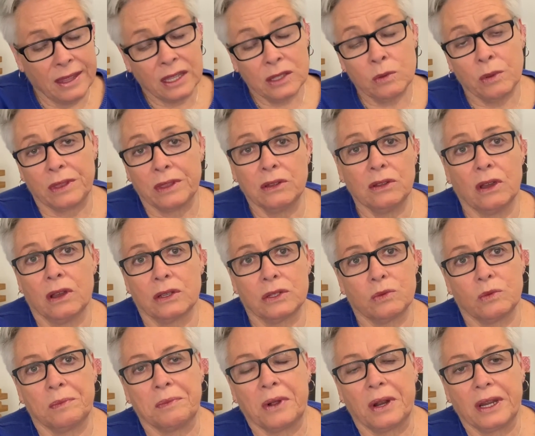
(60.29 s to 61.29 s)
that's what the dogs
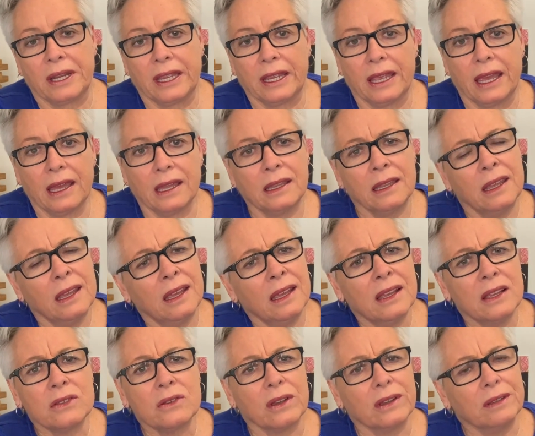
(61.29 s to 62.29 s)
were barking at.
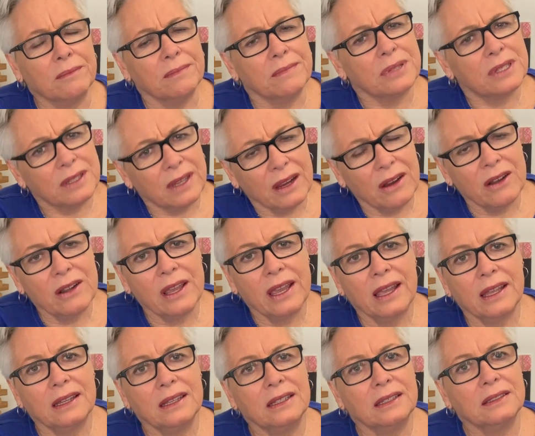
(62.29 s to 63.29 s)
So I stared
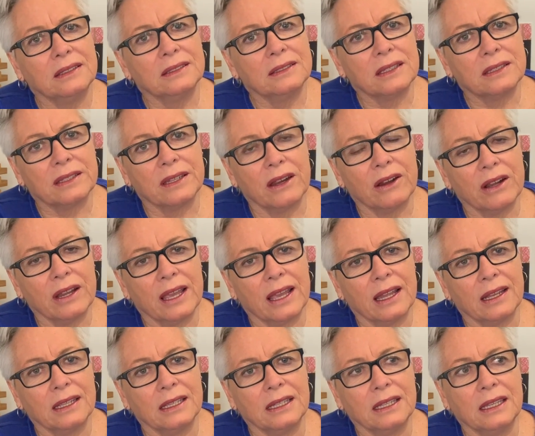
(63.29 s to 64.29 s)
at it,
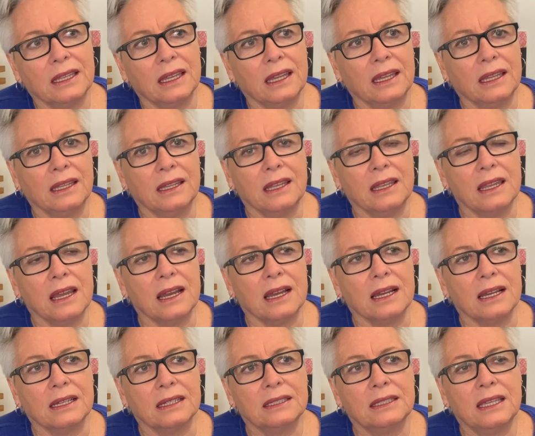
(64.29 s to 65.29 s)
and
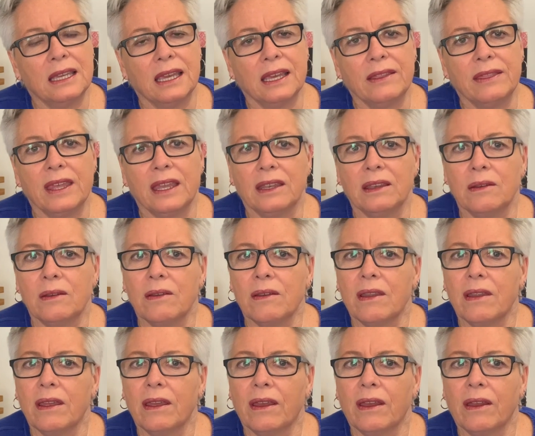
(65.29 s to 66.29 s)
then
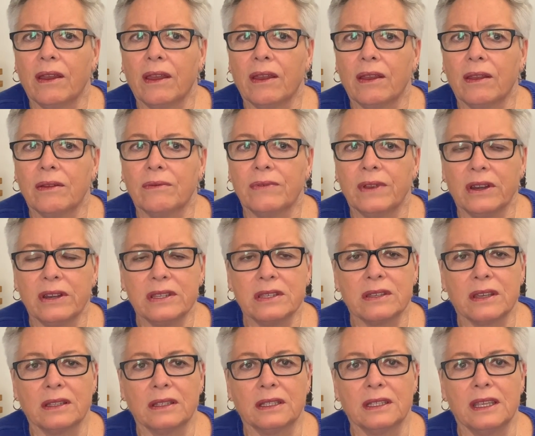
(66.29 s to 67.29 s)
very
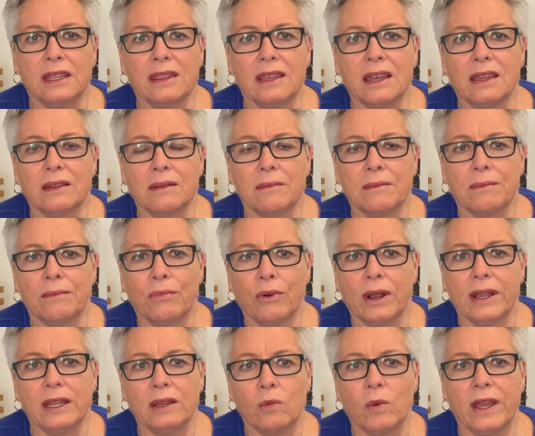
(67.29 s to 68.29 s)
suddenly that
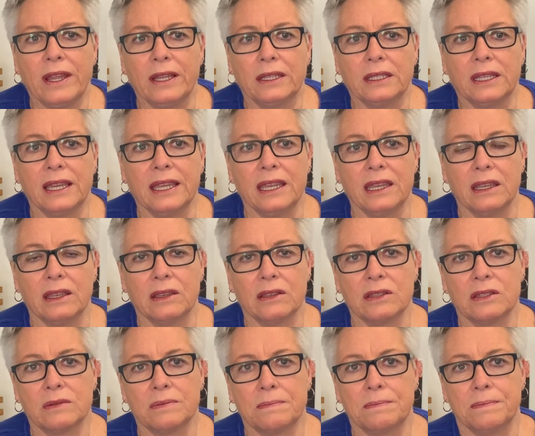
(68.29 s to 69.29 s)
bright white light
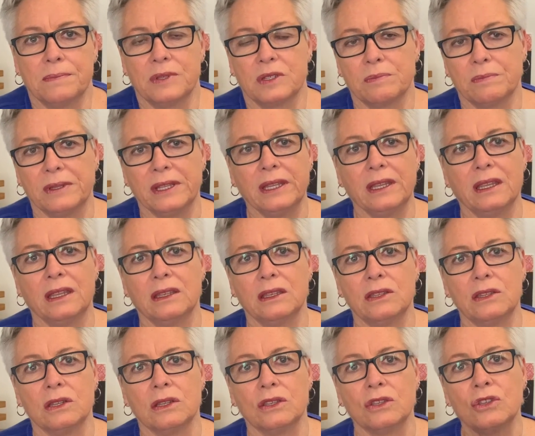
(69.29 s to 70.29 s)
split
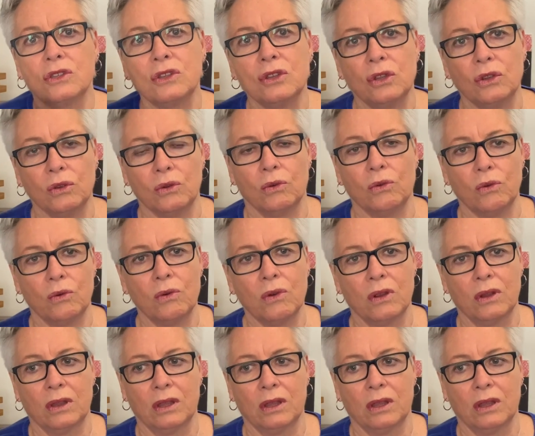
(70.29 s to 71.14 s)
into two,